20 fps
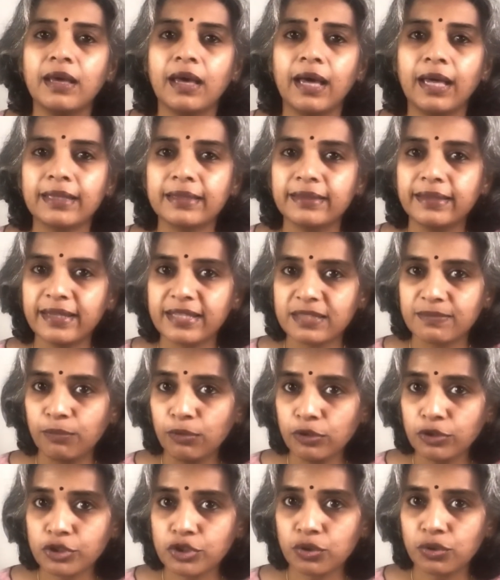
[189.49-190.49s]
And this
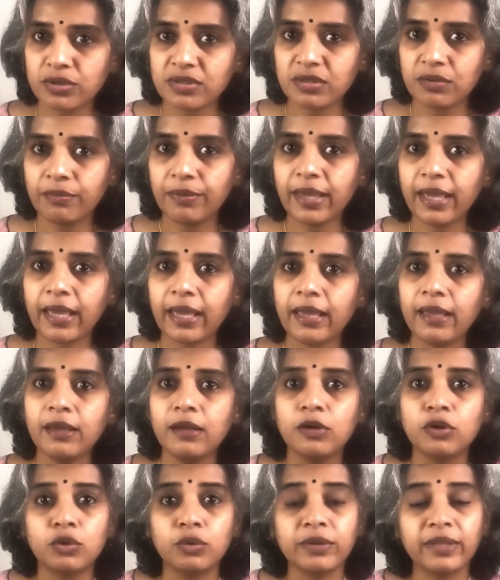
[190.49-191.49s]
book shows a way
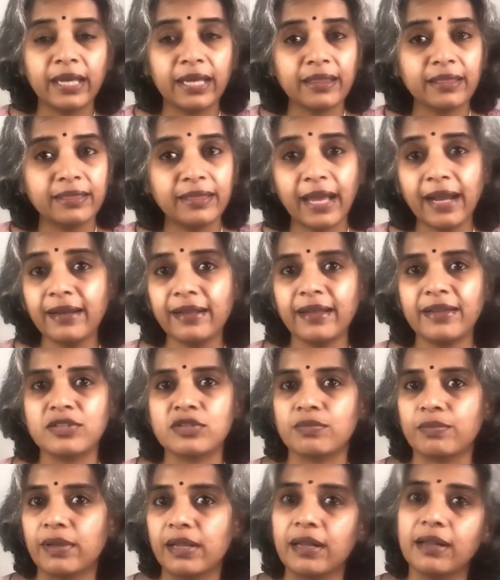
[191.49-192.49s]
to get that
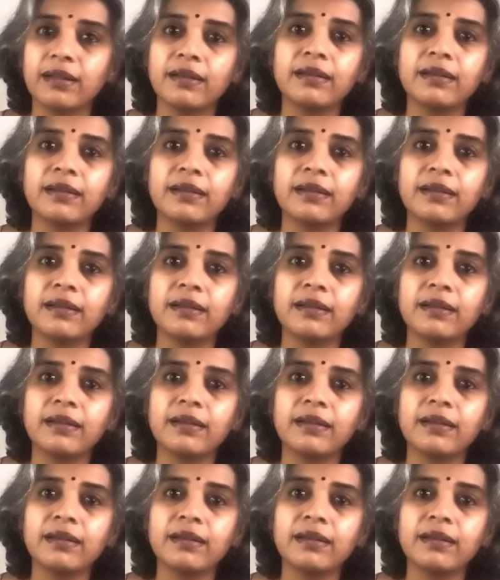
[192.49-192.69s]
as well.